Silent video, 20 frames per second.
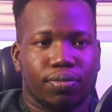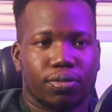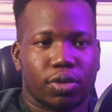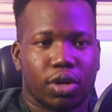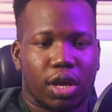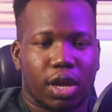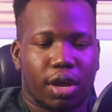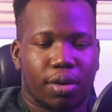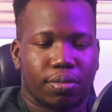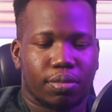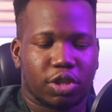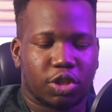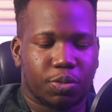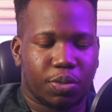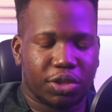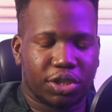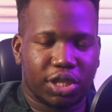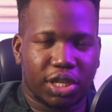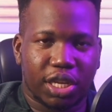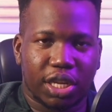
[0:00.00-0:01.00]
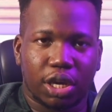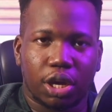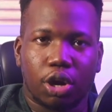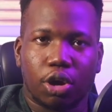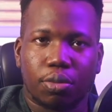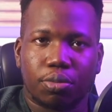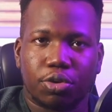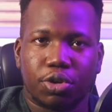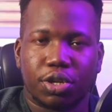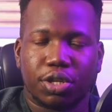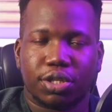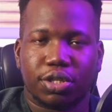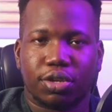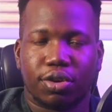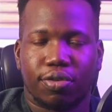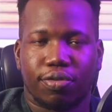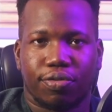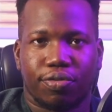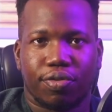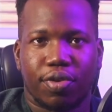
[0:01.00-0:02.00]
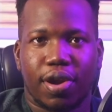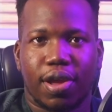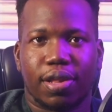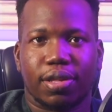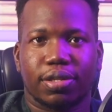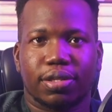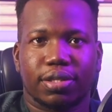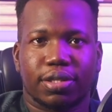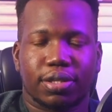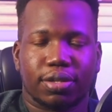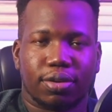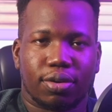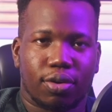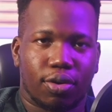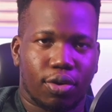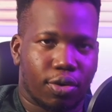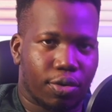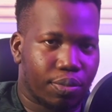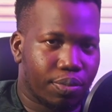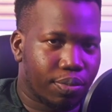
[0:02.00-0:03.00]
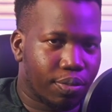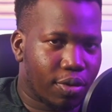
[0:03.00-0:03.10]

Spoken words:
especially in community of friends or